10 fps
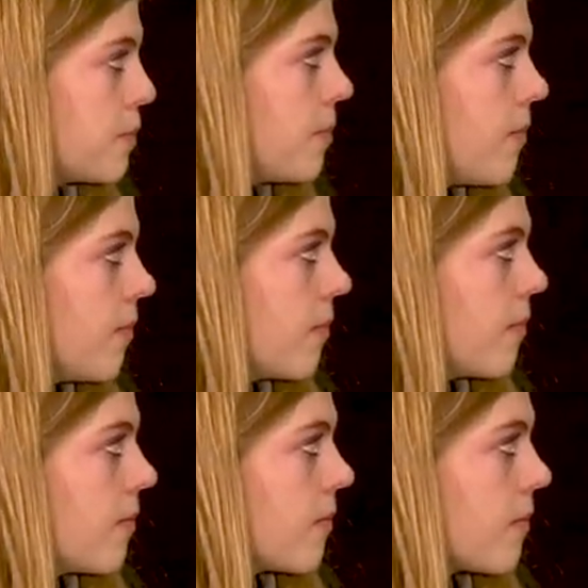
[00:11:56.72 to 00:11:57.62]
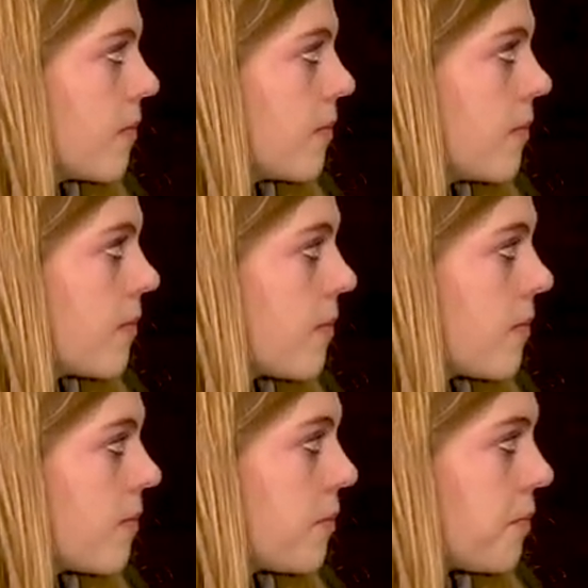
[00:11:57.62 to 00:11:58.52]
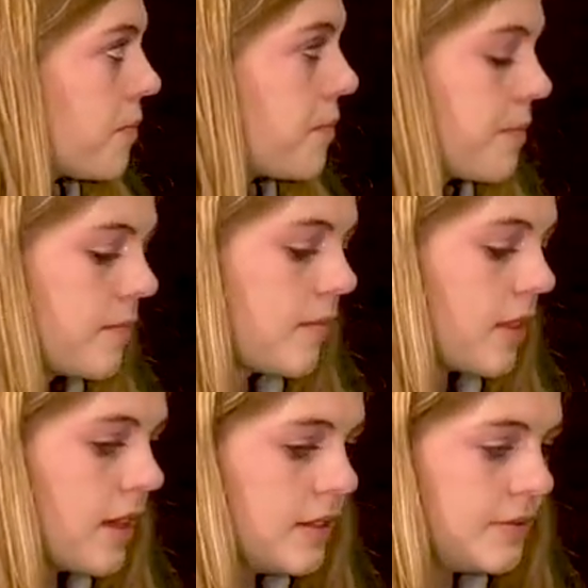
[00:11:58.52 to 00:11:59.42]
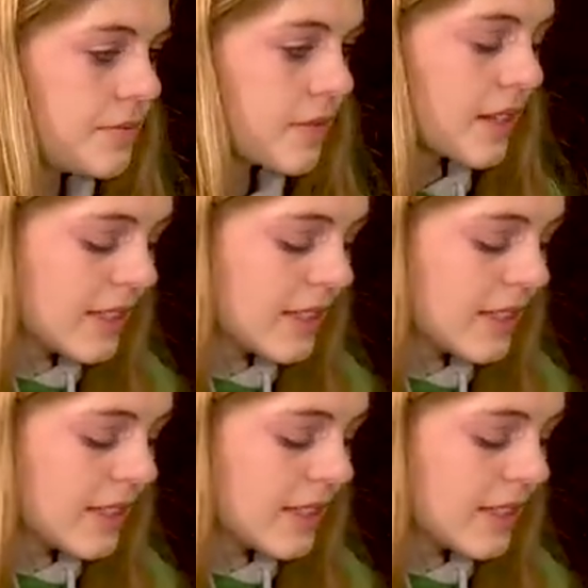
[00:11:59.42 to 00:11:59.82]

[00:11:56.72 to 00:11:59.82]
[no speech]